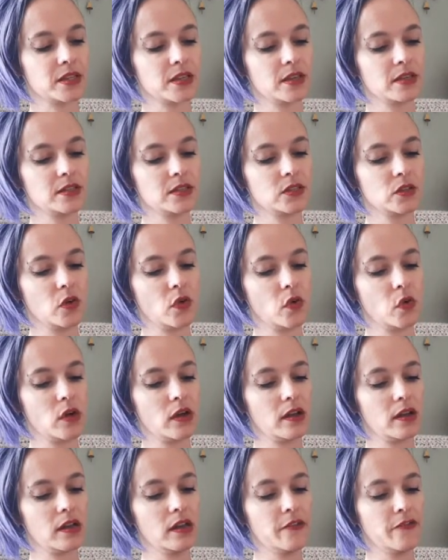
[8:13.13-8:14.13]
So
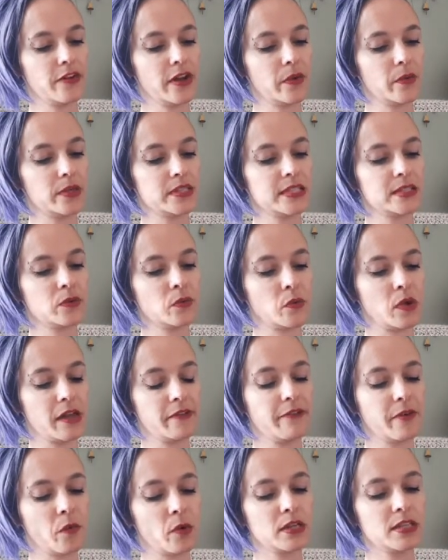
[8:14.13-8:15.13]
if I
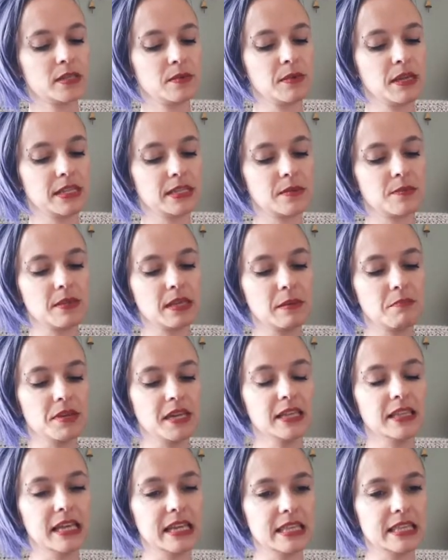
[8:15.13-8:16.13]
wanted to make something big
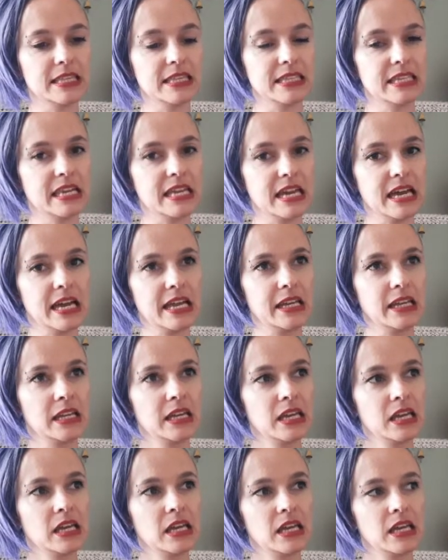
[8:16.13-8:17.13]
like this again,
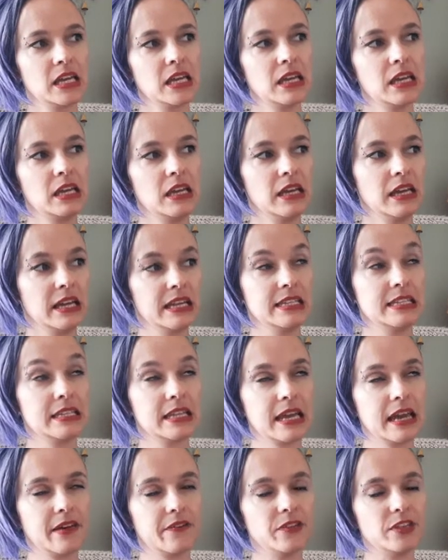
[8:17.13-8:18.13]
and I didn't
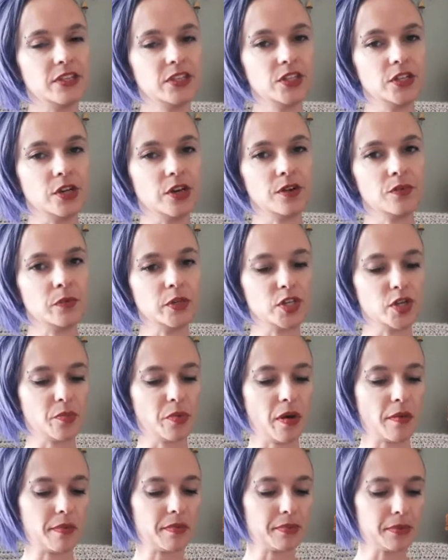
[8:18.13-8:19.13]
have this yarn, which I
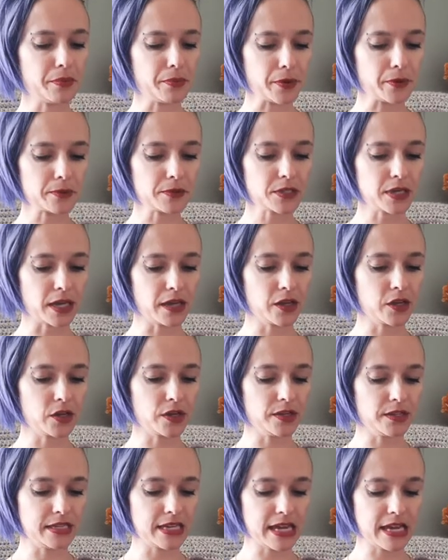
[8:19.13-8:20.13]
probably won't, I could
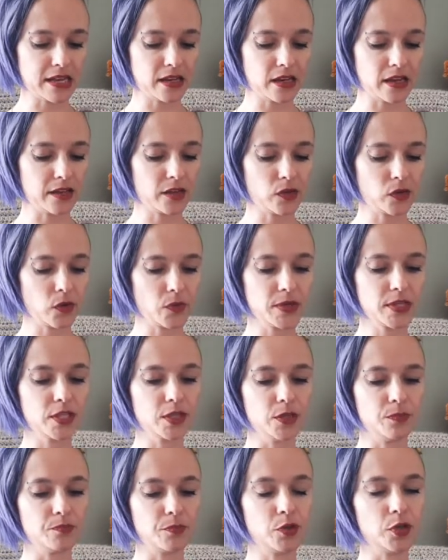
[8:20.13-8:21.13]
always
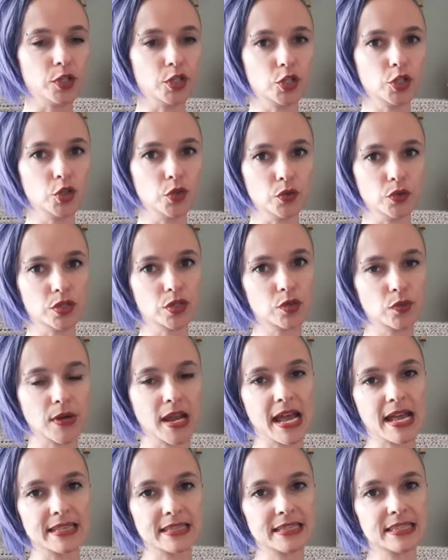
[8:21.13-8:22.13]
put 2
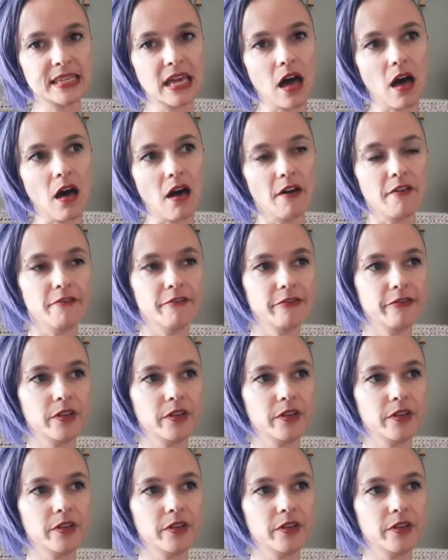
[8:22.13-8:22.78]
strands of